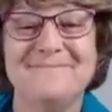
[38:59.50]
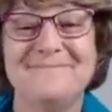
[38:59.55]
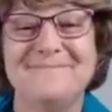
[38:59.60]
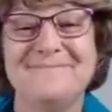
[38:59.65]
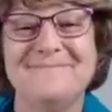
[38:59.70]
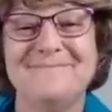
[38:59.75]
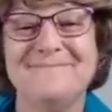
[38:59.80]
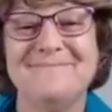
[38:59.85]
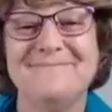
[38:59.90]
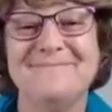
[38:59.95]

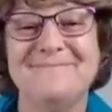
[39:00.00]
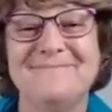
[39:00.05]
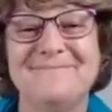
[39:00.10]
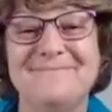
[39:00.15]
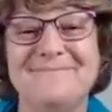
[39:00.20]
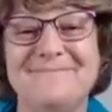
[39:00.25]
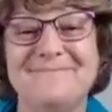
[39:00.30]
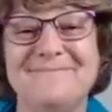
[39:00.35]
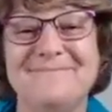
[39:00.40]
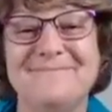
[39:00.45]

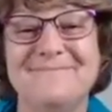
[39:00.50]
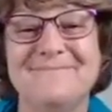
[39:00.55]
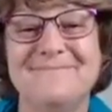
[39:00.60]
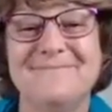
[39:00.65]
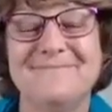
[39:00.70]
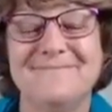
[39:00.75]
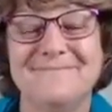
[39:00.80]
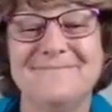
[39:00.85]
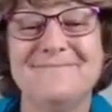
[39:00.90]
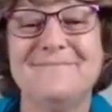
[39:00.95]

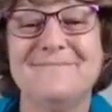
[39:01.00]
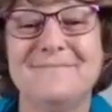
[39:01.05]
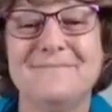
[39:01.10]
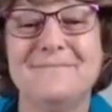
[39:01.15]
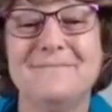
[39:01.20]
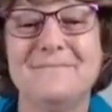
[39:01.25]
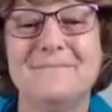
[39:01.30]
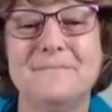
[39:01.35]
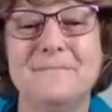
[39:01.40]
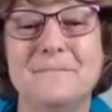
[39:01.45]

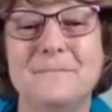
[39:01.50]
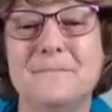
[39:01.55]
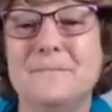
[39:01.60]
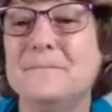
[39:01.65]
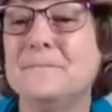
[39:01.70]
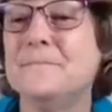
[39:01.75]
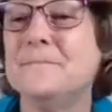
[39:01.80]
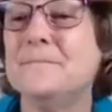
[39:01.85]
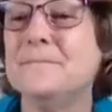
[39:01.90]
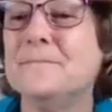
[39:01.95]

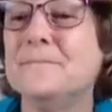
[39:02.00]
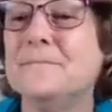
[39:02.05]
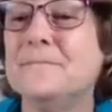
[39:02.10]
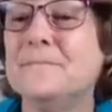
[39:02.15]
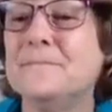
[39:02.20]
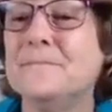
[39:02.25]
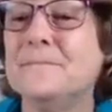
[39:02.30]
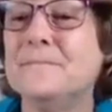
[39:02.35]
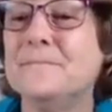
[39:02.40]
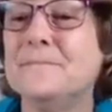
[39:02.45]

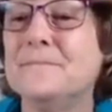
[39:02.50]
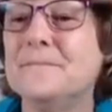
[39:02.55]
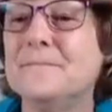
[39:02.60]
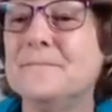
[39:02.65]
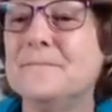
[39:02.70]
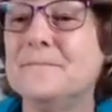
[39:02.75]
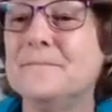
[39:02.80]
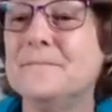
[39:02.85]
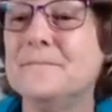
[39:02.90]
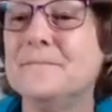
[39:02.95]
(not speaking)